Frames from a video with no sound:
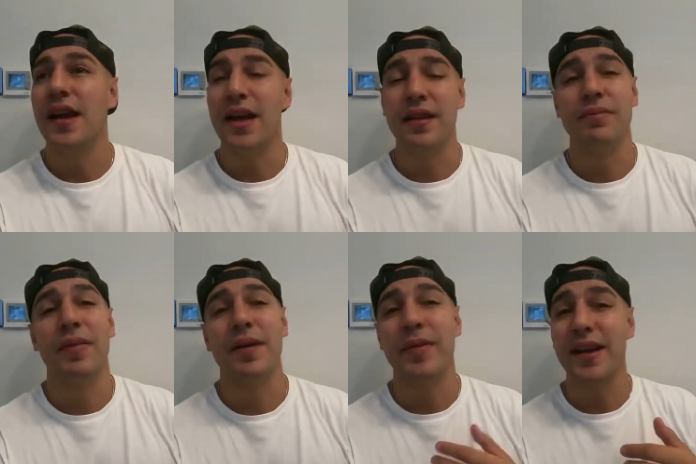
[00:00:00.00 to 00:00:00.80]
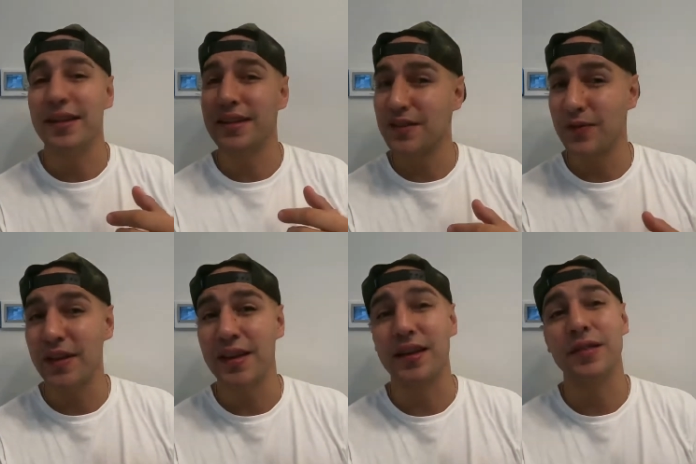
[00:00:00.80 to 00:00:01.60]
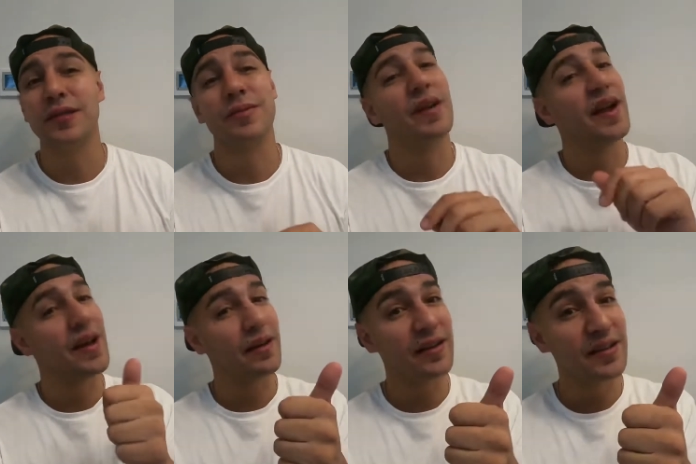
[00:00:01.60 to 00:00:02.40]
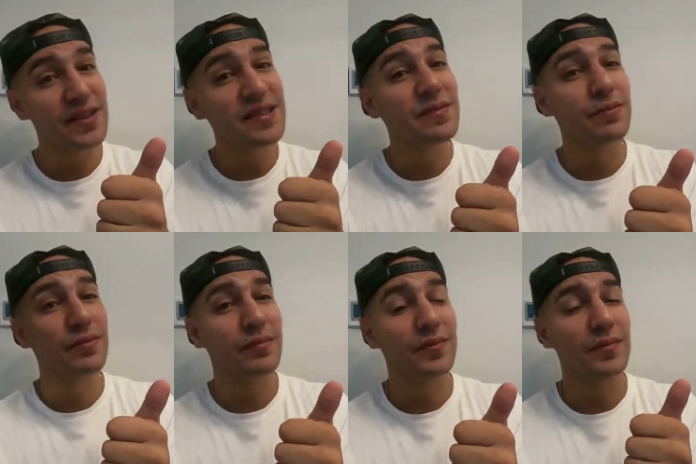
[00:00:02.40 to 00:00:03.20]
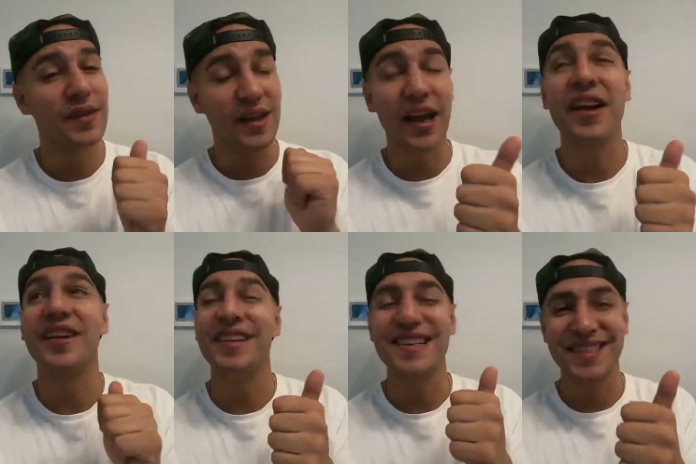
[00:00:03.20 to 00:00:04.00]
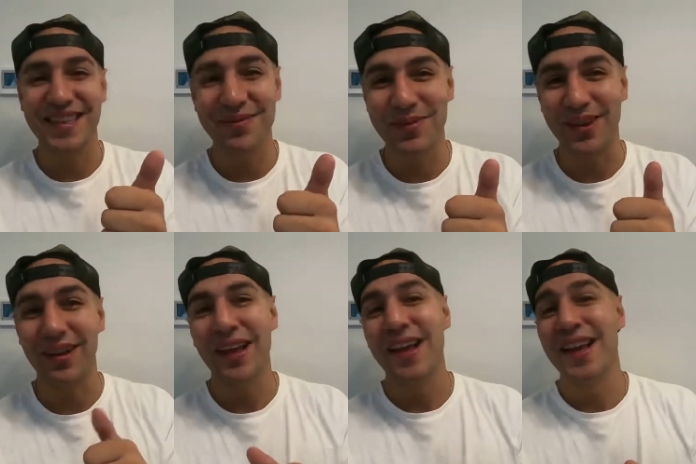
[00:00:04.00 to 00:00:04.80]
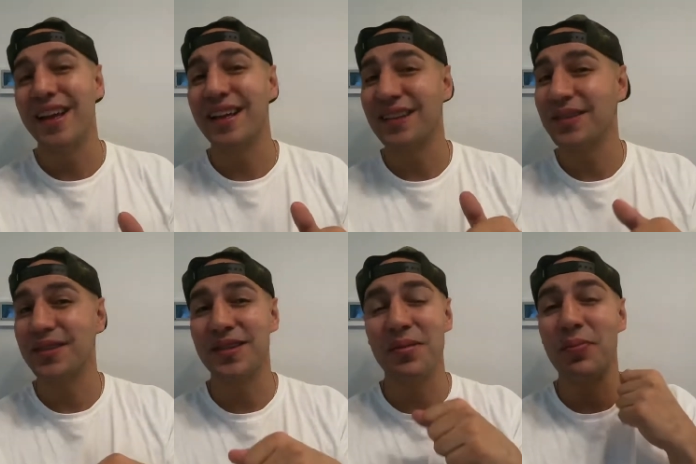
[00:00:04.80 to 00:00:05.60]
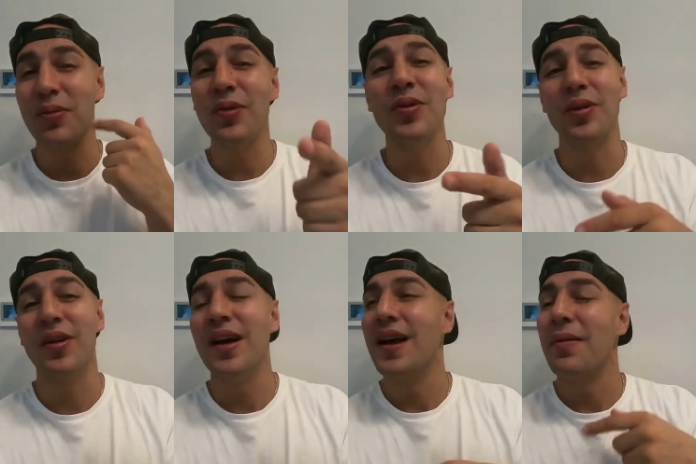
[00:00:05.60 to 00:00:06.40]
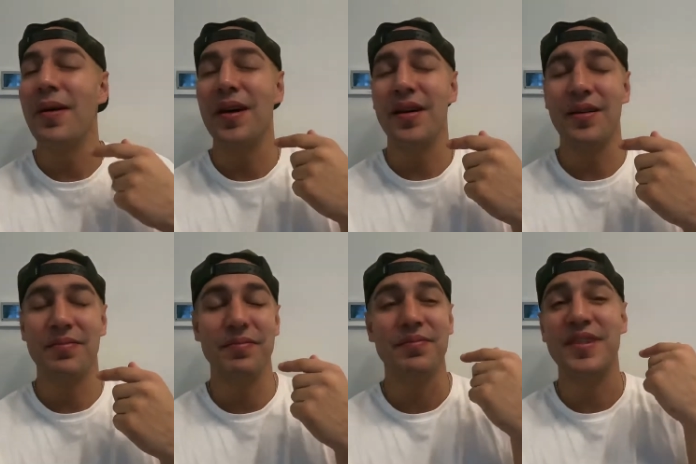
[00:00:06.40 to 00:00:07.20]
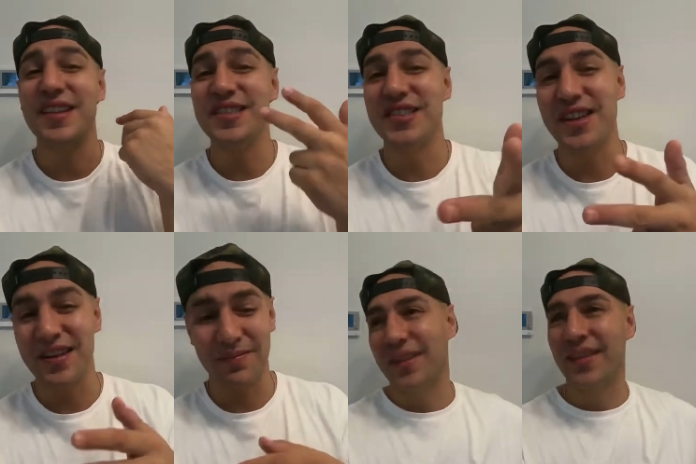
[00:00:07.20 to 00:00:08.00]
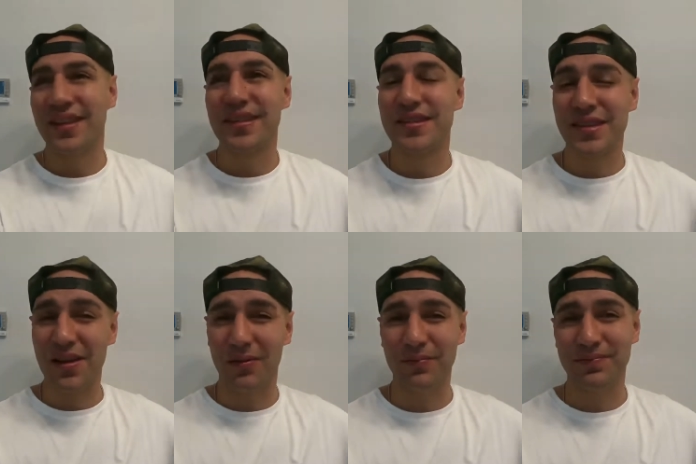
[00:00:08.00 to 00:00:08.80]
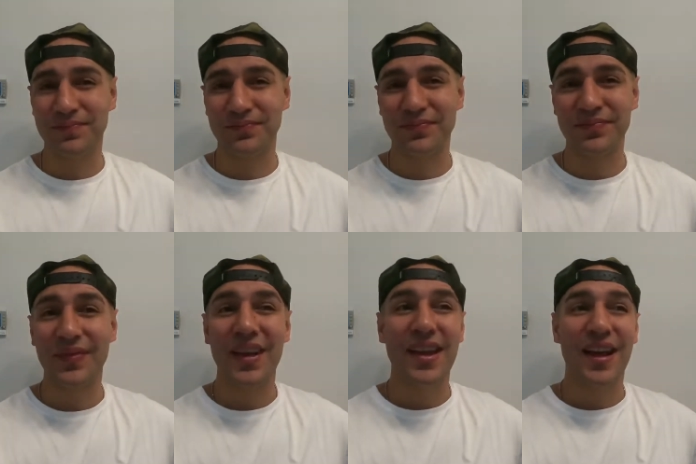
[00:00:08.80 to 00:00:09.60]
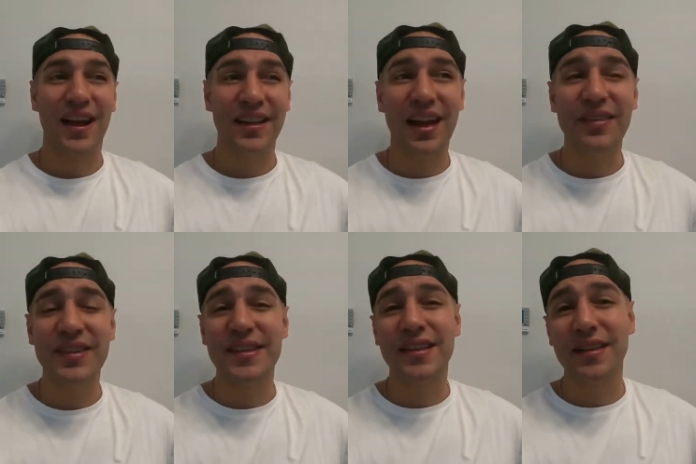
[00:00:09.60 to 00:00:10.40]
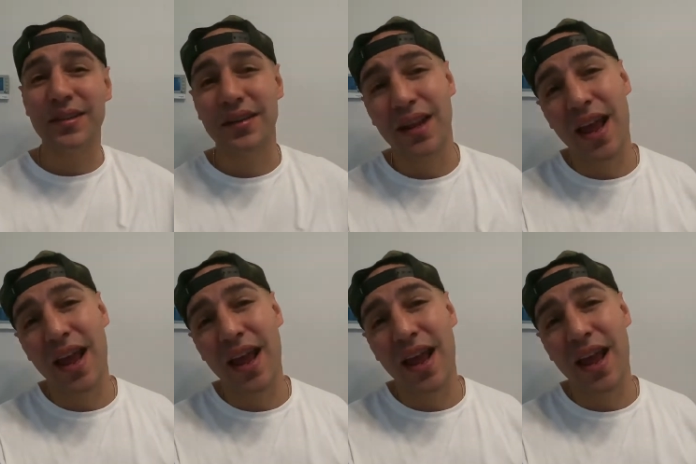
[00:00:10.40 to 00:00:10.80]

And my maintenance fee includes my air condition air conditioning bill. It includes the pool, uh, the gym. So a lot of it's included.